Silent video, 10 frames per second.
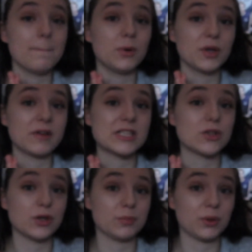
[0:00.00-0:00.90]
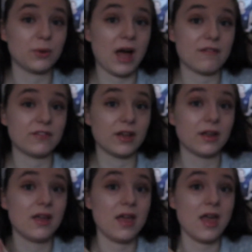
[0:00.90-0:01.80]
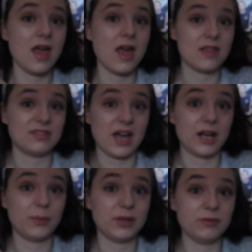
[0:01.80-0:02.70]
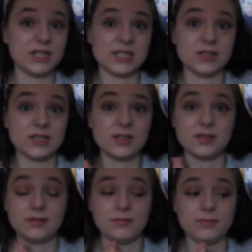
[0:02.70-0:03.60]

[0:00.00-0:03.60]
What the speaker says: But there is another book after, and I will read it